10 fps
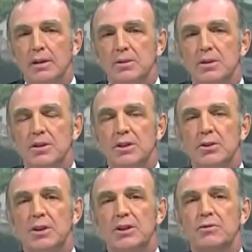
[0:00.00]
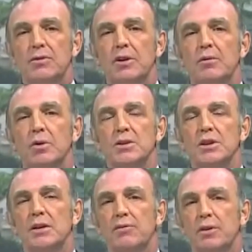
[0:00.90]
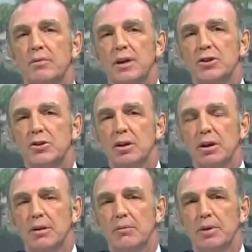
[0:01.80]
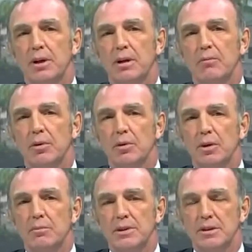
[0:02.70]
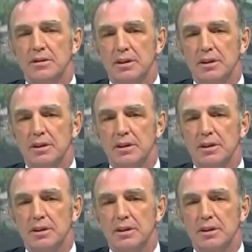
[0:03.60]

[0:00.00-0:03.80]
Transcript: here's the situation for what's in it for the major oil company. Number one, Mr.